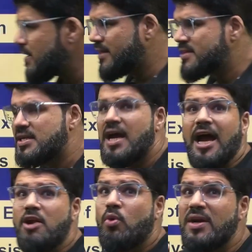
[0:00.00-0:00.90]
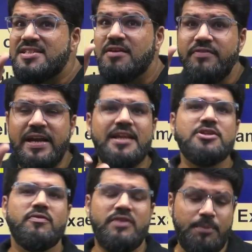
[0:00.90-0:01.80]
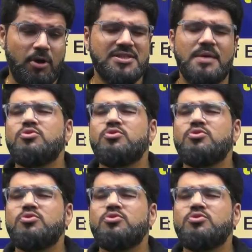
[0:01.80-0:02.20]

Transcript: it is and what is the weightage of that, because some